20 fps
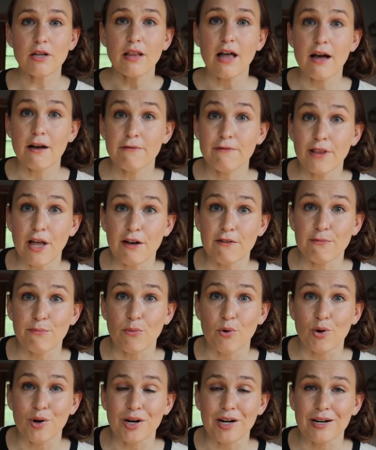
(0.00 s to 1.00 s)
love
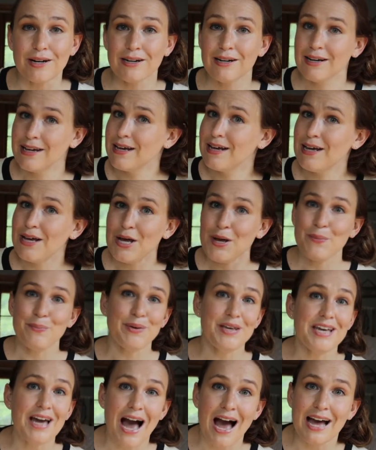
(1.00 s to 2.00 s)
more,
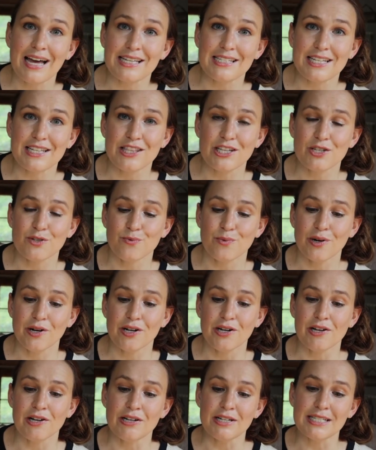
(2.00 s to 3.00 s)
be kind in this
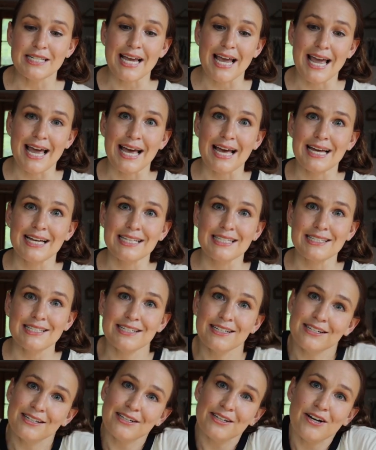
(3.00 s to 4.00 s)
world,
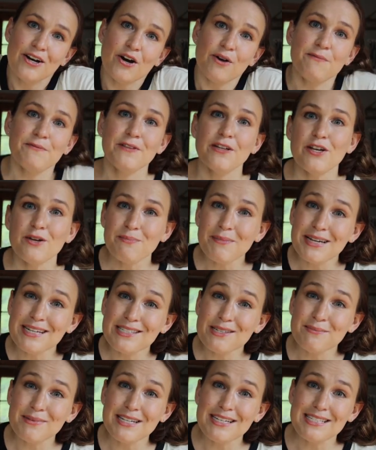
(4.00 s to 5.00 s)
and hopefully you'll make
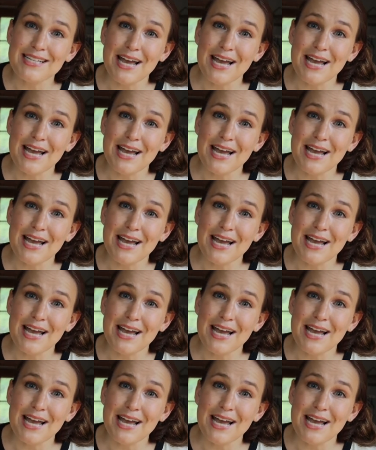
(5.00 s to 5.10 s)
somebody's